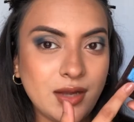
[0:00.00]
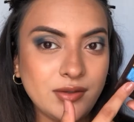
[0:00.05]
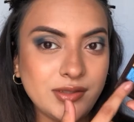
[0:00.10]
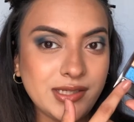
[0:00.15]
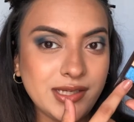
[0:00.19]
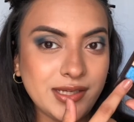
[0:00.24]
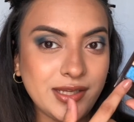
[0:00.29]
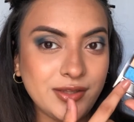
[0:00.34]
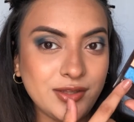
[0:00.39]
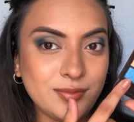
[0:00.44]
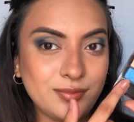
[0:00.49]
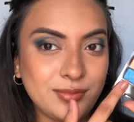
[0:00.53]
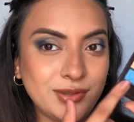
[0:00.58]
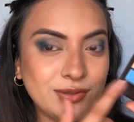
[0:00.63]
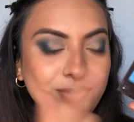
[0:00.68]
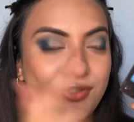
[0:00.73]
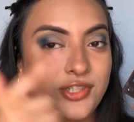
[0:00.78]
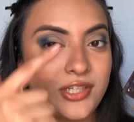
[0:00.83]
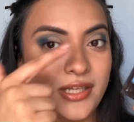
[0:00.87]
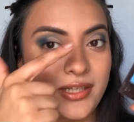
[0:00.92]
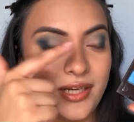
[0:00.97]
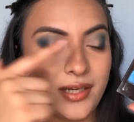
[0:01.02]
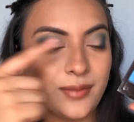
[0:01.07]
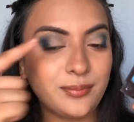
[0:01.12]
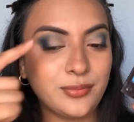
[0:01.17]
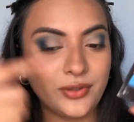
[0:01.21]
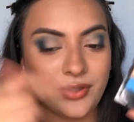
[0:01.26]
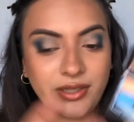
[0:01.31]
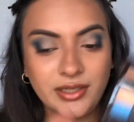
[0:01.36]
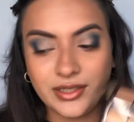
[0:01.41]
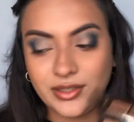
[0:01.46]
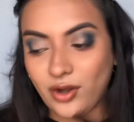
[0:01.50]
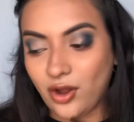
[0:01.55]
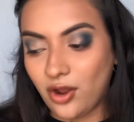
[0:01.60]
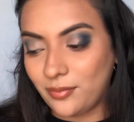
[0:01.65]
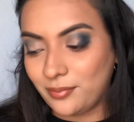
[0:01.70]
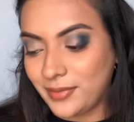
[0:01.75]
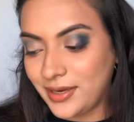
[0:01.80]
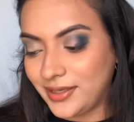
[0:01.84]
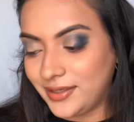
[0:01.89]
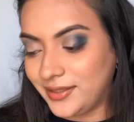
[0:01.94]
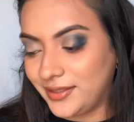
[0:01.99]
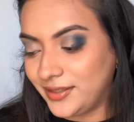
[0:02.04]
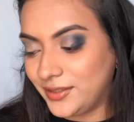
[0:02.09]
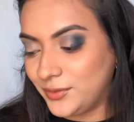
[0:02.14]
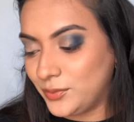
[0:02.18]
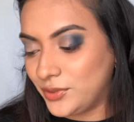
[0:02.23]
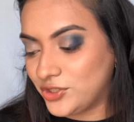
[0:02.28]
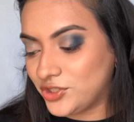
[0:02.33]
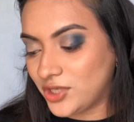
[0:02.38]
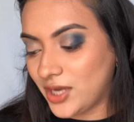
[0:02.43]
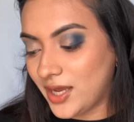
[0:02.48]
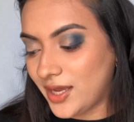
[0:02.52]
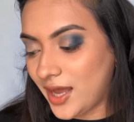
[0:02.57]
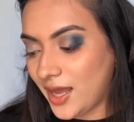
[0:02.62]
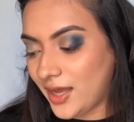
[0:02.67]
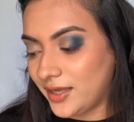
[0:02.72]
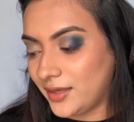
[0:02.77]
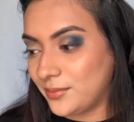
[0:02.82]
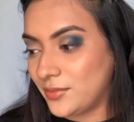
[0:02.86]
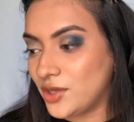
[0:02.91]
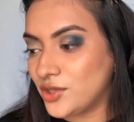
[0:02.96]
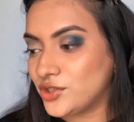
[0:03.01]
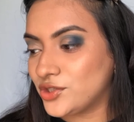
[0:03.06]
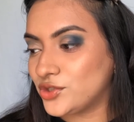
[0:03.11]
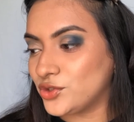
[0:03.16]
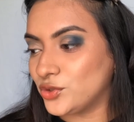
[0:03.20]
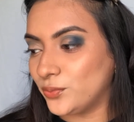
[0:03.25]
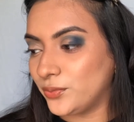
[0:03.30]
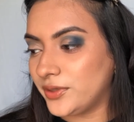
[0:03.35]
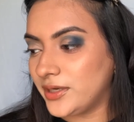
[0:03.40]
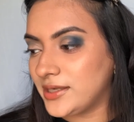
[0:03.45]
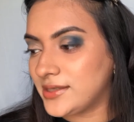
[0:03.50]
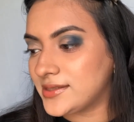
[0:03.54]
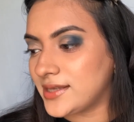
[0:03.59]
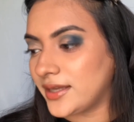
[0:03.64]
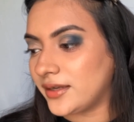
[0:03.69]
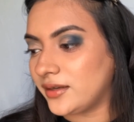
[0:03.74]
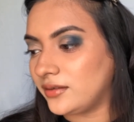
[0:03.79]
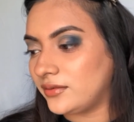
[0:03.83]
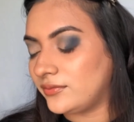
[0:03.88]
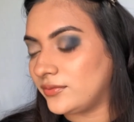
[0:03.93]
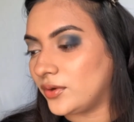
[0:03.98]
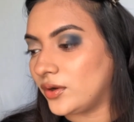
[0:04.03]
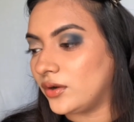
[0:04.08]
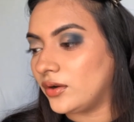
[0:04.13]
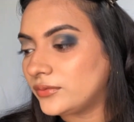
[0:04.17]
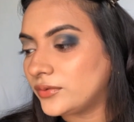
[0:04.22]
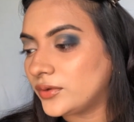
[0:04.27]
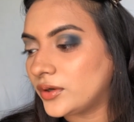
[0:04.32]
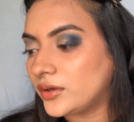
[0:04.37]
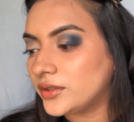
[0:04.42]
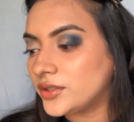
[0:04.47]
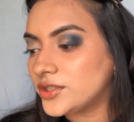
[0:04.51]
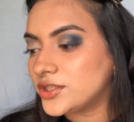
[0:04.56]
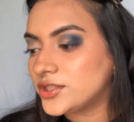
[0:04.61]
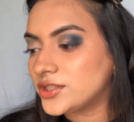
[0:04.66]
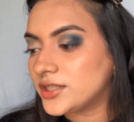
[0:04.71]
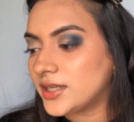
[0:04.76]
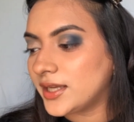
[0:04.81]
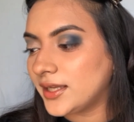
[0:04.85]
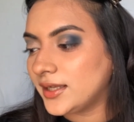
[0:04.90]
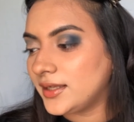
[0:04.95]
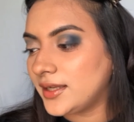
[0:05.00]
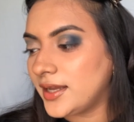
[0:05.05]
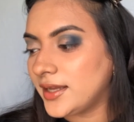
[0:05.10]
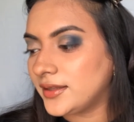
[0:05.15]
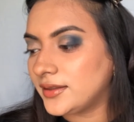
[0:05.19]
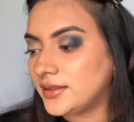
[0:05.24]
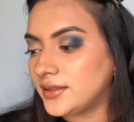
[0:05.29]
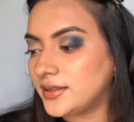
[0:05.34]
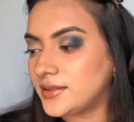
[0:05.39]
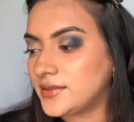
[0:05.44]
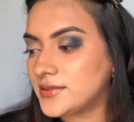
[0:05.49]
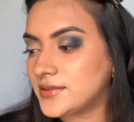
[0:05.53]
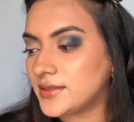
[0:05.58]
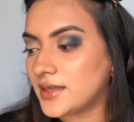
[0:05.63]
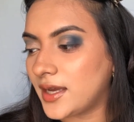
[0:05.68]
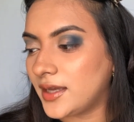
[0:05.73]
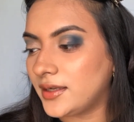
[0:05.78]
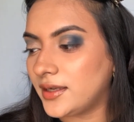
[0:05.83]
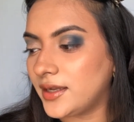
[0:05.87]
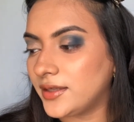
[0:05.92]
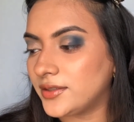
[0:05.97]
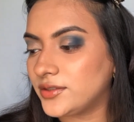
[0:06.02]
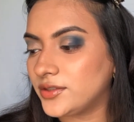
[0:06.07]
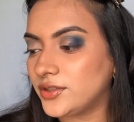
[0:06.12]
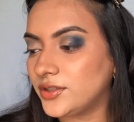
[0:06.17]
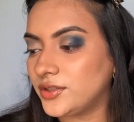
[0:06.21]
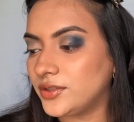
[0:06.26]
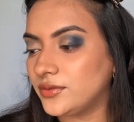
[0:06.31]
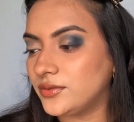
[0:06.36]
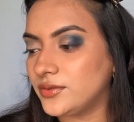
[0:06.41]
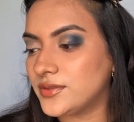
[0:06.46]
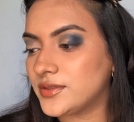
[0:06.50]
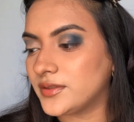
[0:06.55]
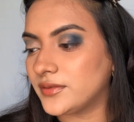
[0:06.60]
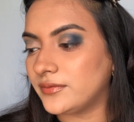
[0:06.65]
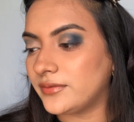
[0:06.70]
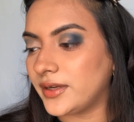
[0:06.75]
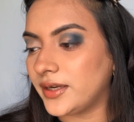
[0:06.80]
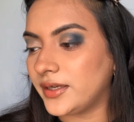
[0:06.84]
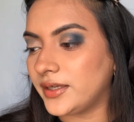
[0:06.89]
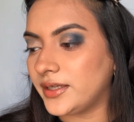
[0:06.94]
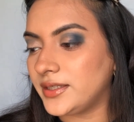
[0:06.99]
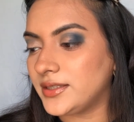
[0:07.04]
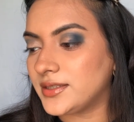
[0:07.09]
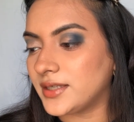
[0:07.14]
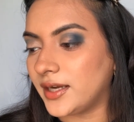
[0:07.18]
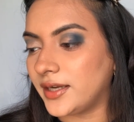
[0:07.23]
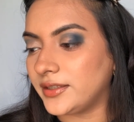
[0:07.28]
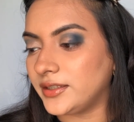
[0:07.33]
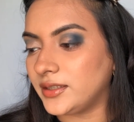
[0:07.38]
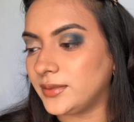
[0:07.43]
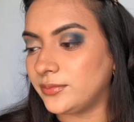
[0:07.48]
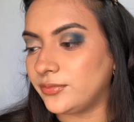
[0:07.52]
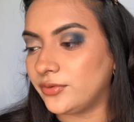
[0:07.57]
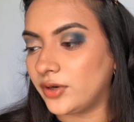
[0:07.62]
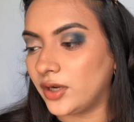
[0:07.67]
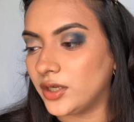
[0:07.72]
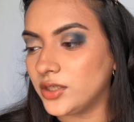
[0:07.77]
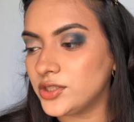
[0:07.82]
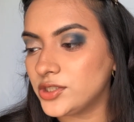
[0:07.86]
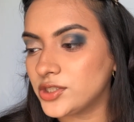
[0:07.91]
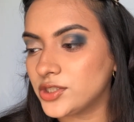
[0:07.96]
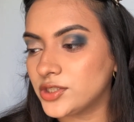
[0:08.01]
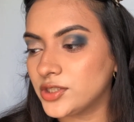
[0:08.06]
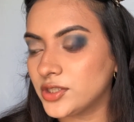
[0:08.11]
taking the blue shade and putting it on my lid, which I'm super excited for. For a shade like this, I like to use a very tiny brush.